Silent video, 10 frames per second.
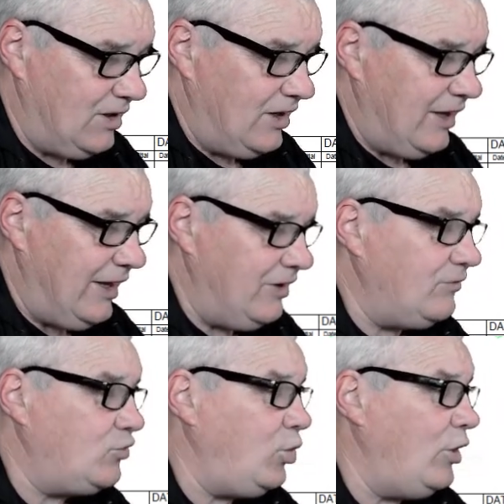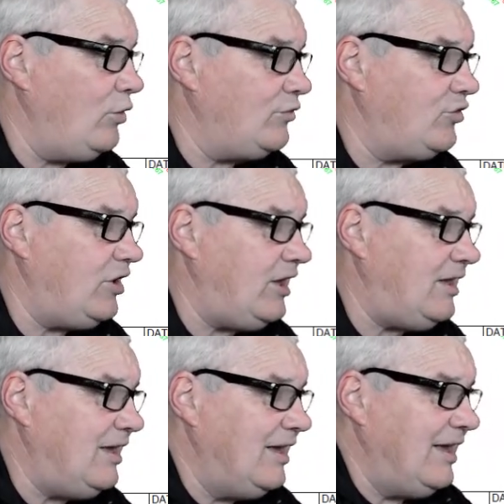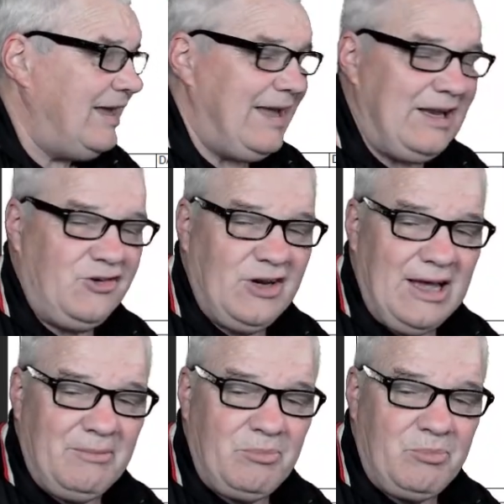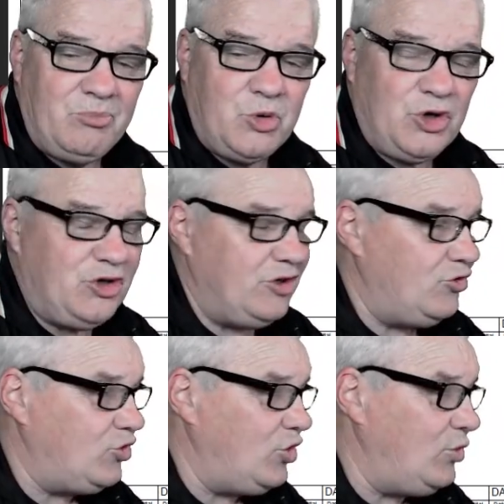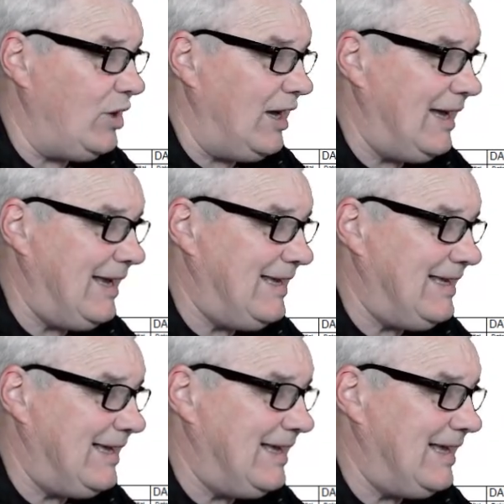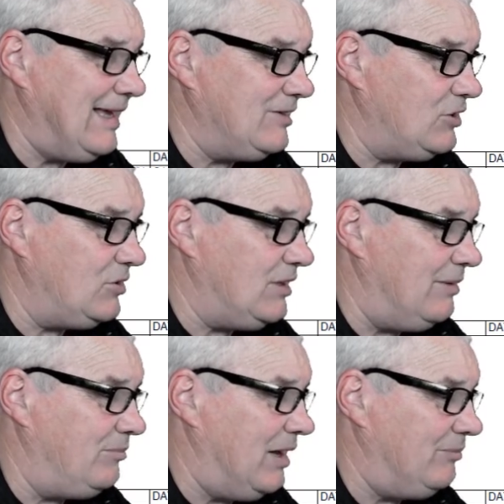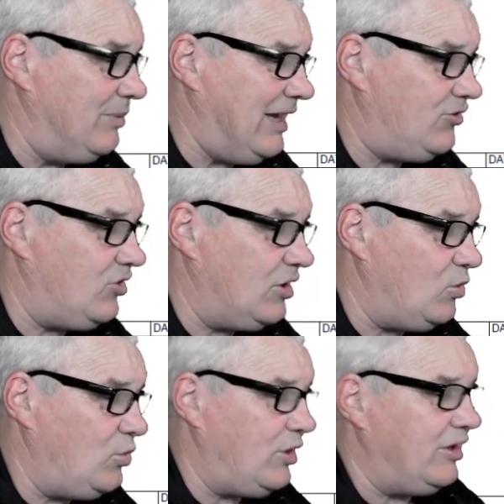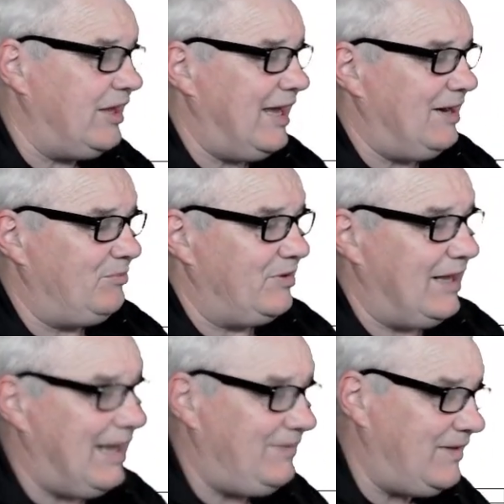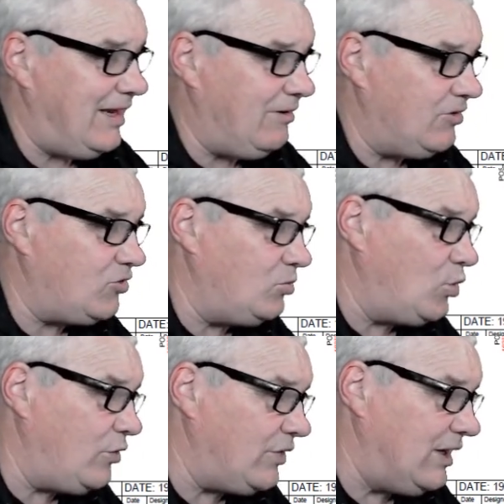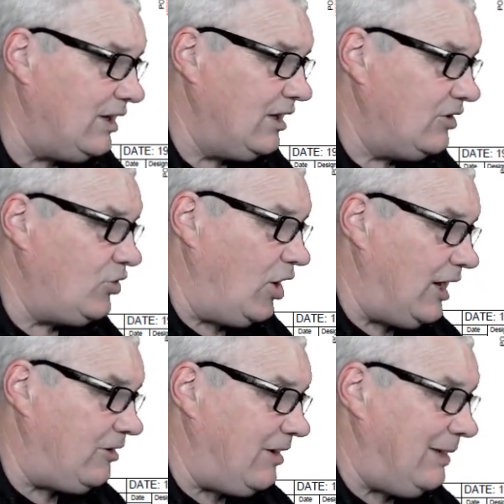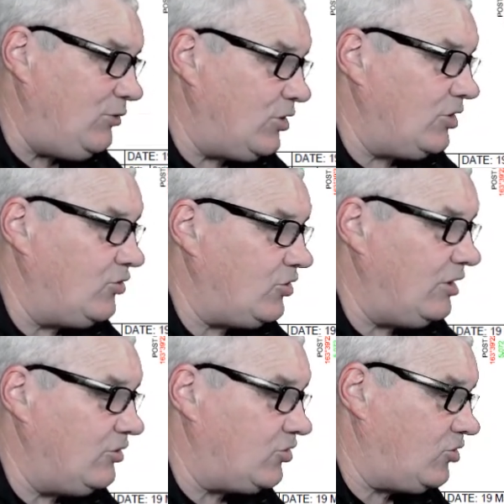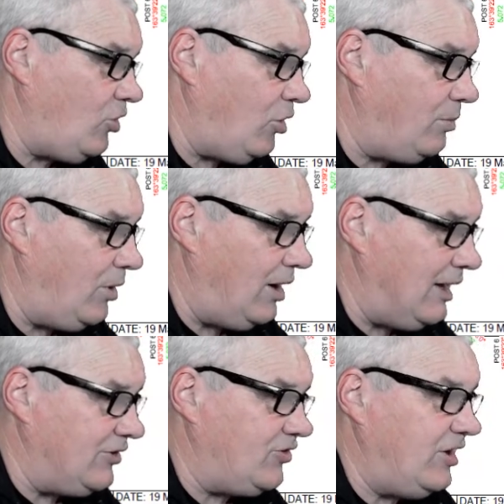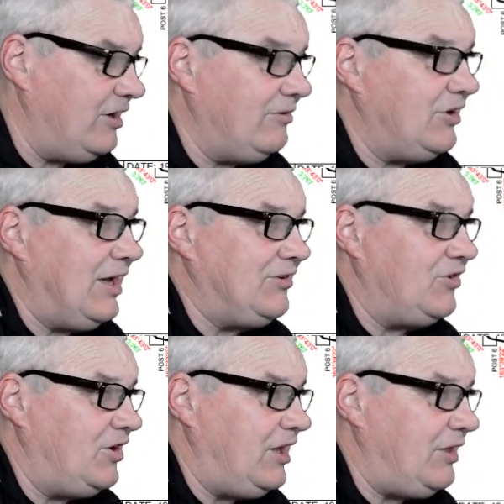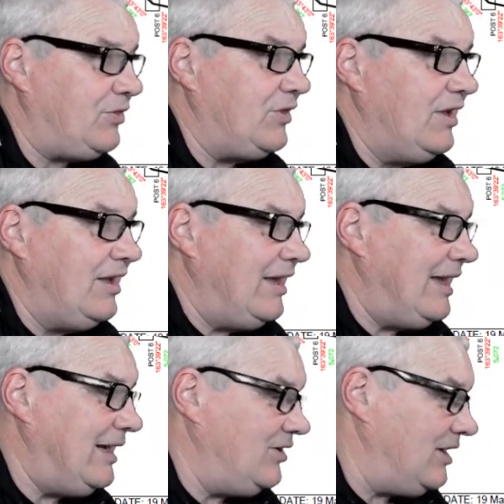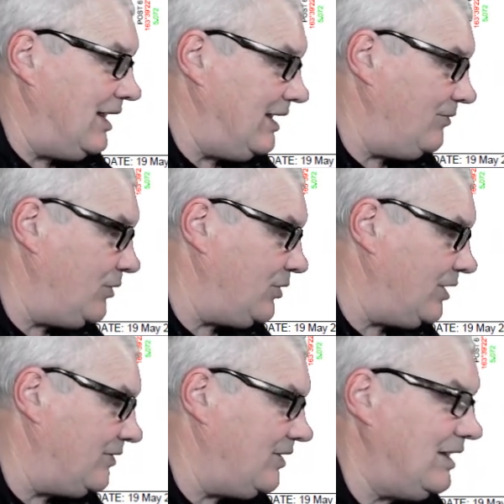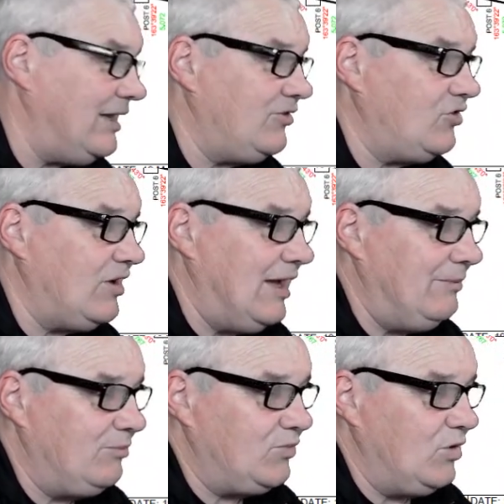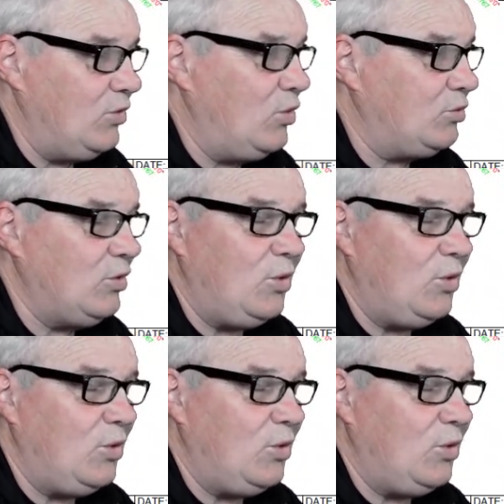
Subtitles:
12D and put it into a basic AutoCAD plan there. It's more of a diagram. You can see the stockpile is here and underneath, and everything there's all